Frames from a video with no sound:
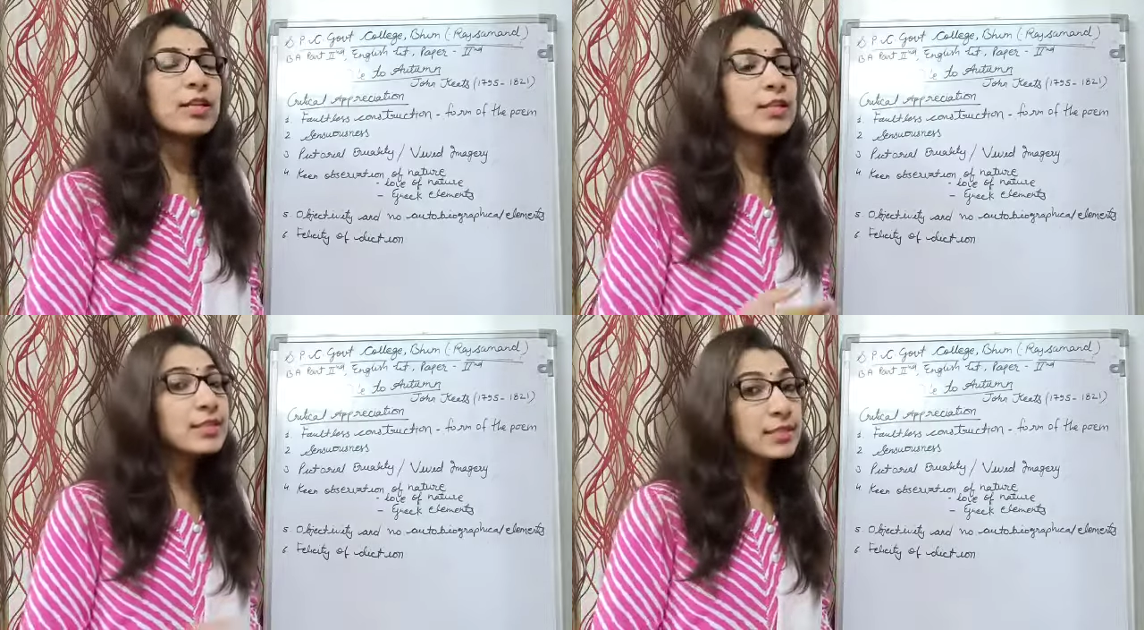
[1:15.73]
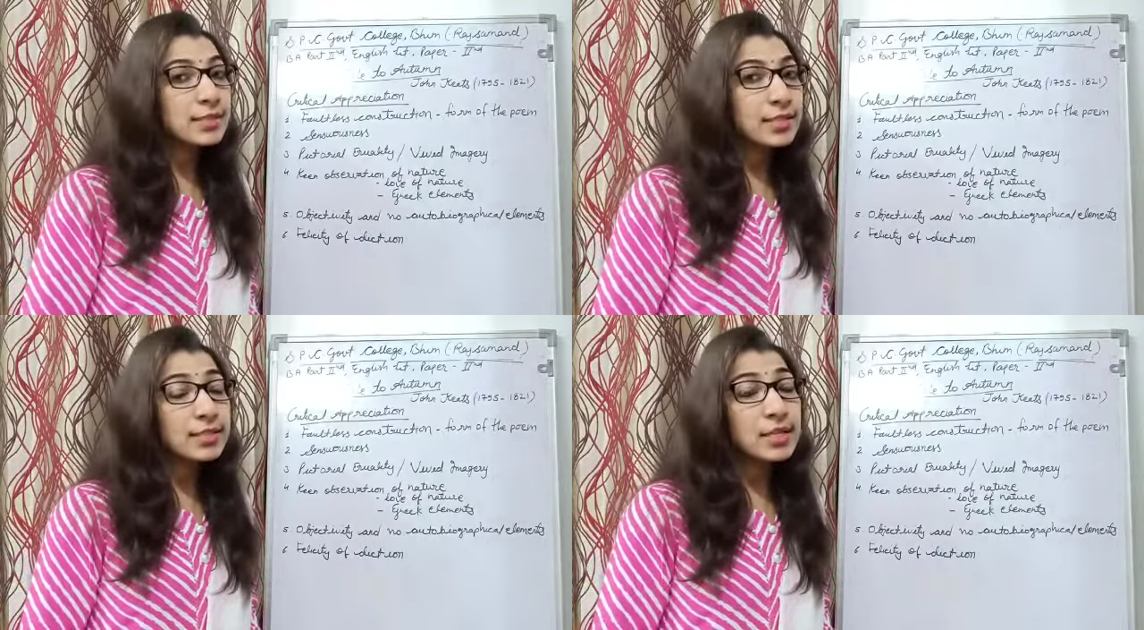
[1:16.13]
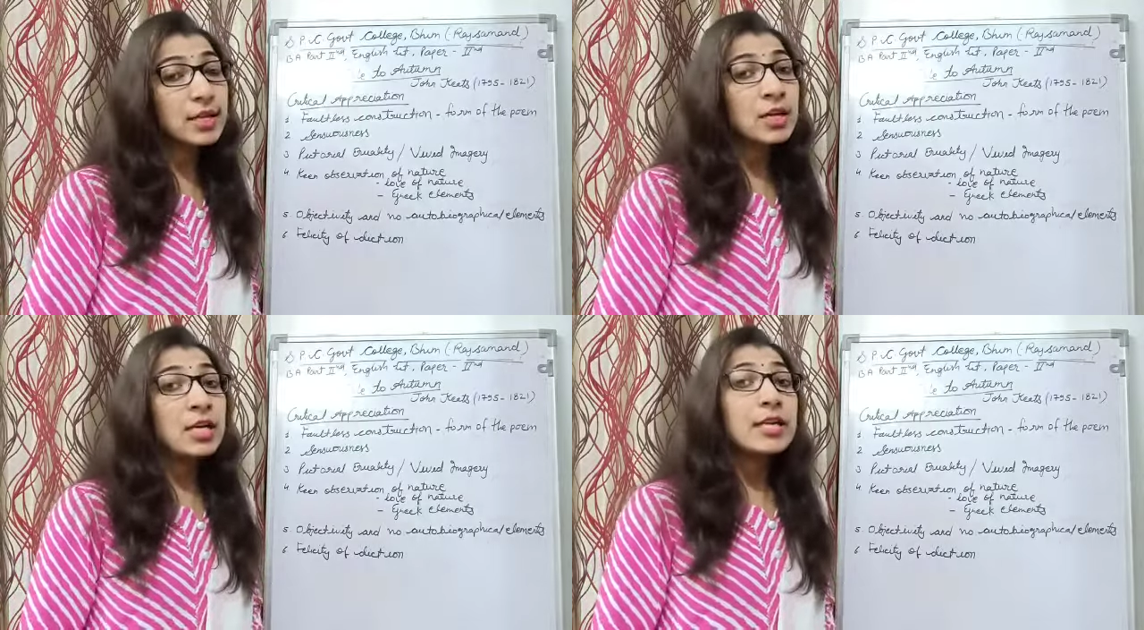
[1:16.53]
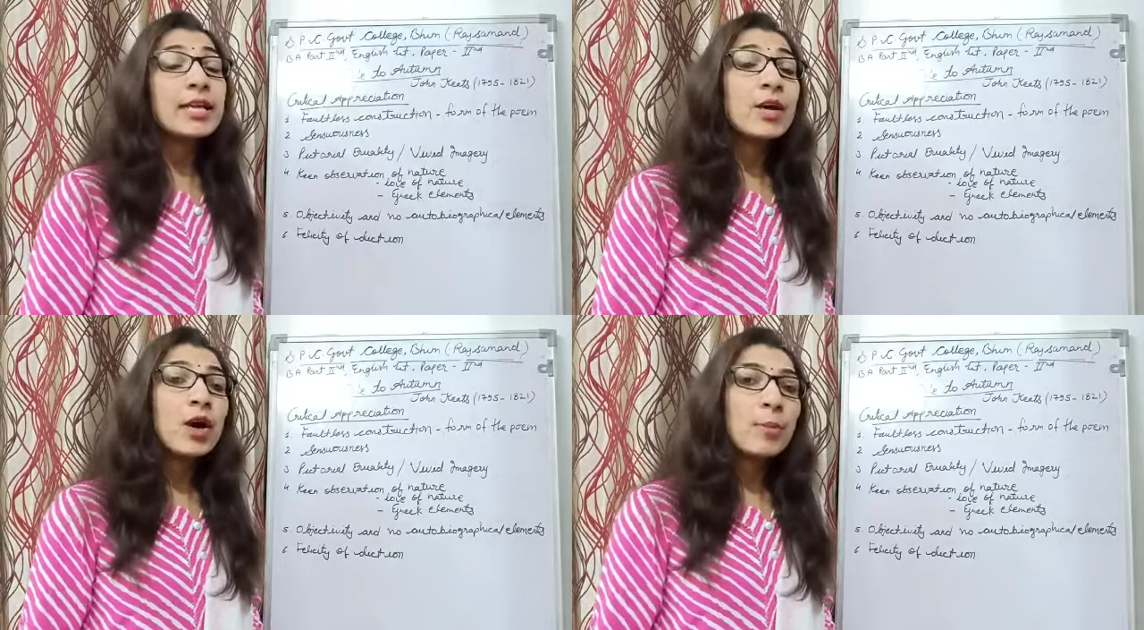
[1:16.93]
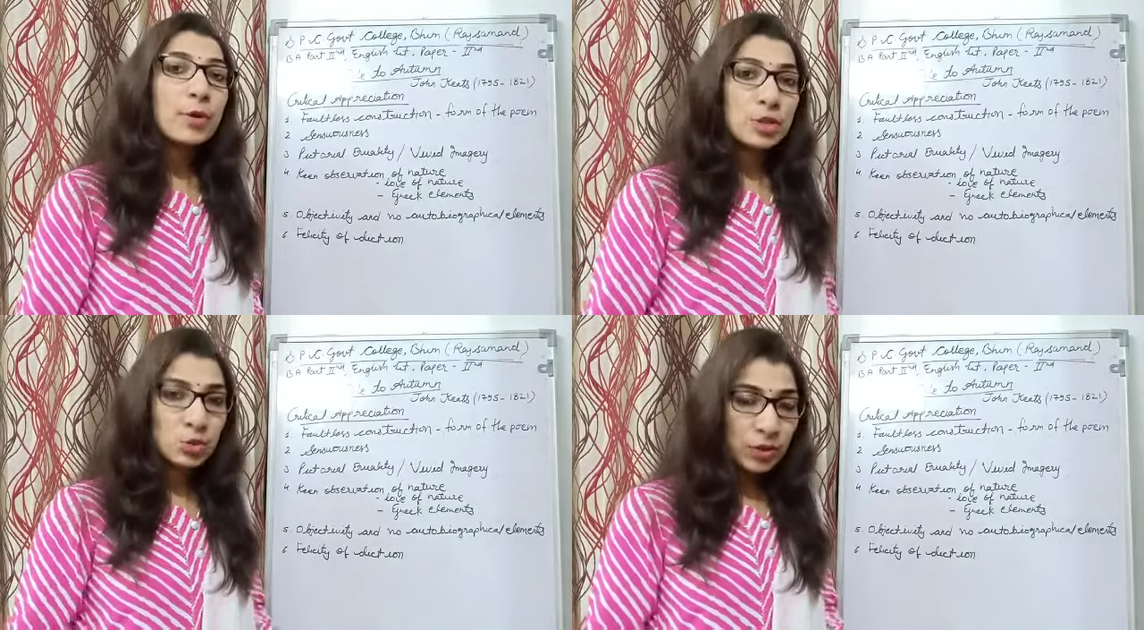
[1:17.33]
In this stanza, he
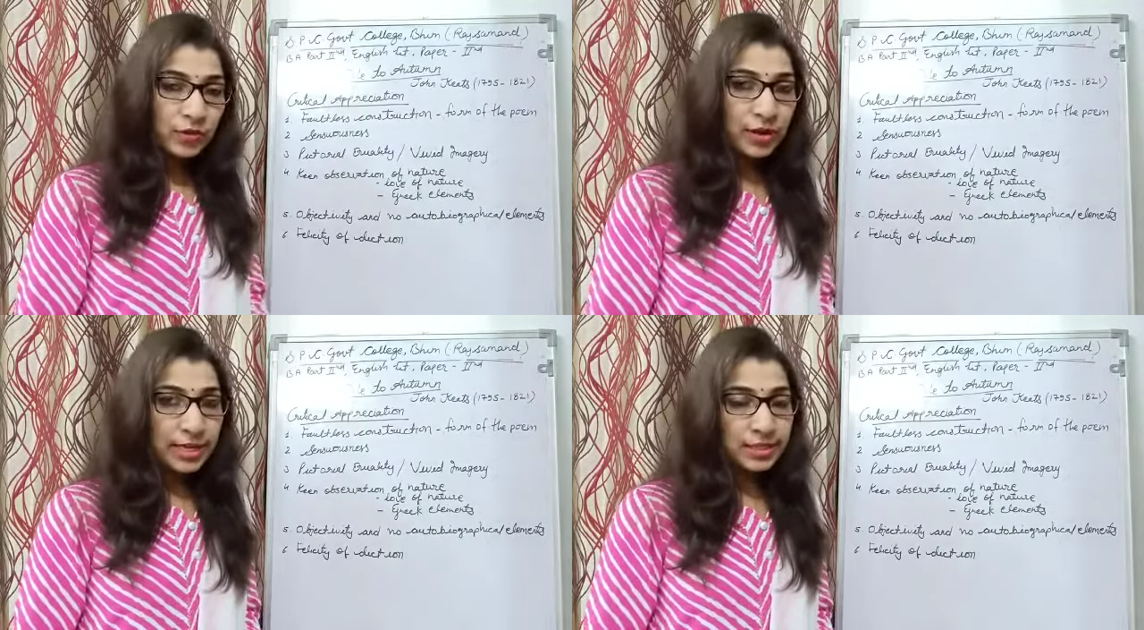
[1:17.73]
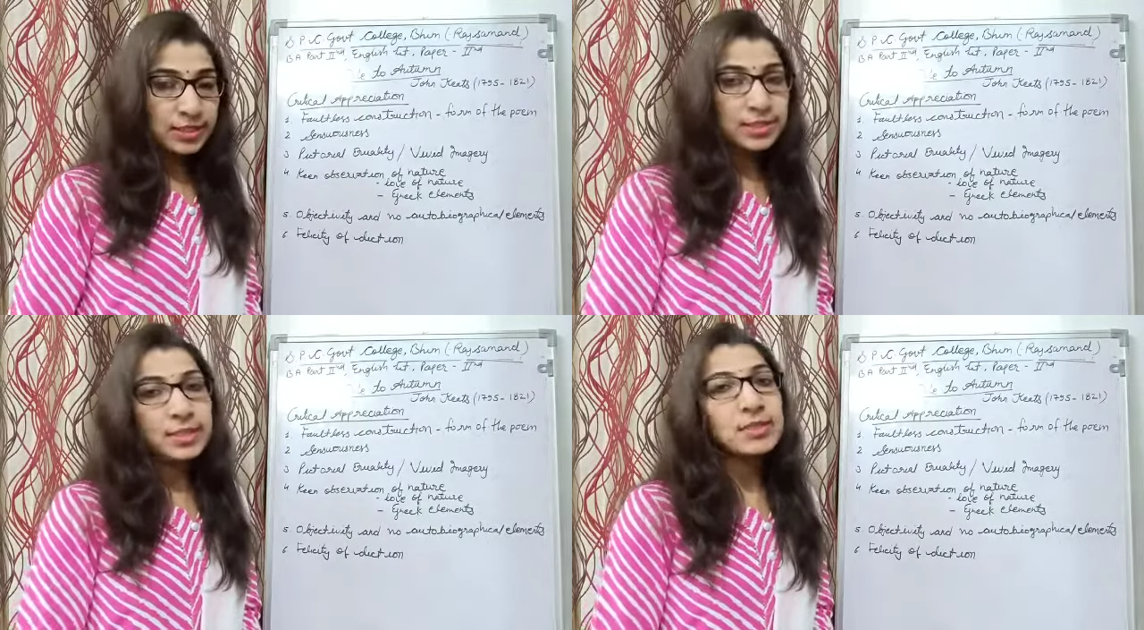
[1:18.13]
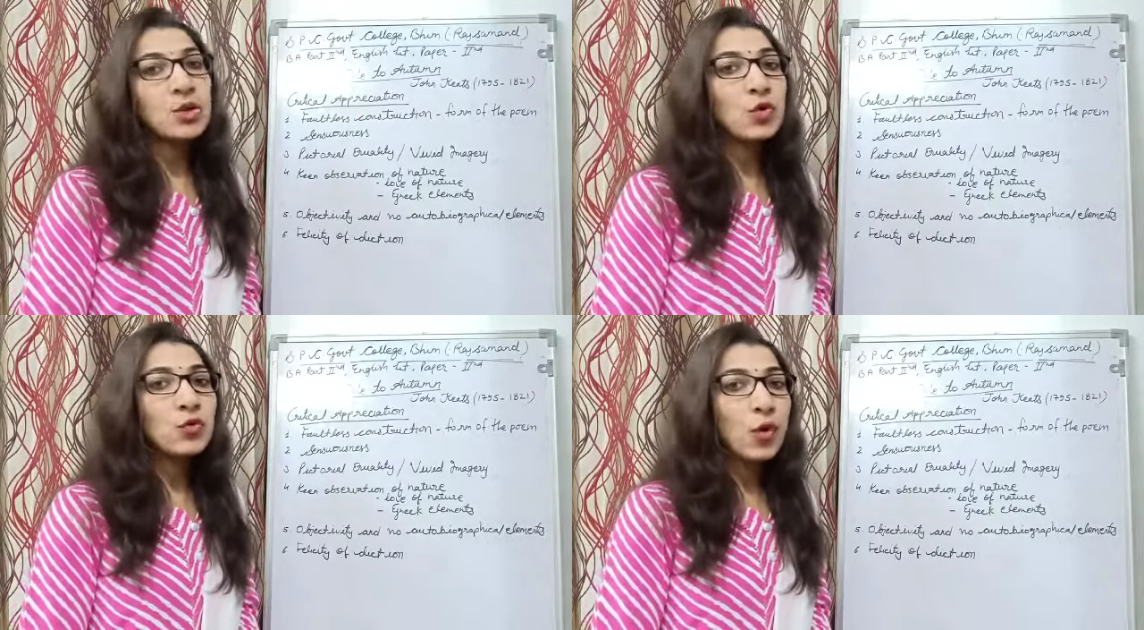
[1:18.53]
personifies the season of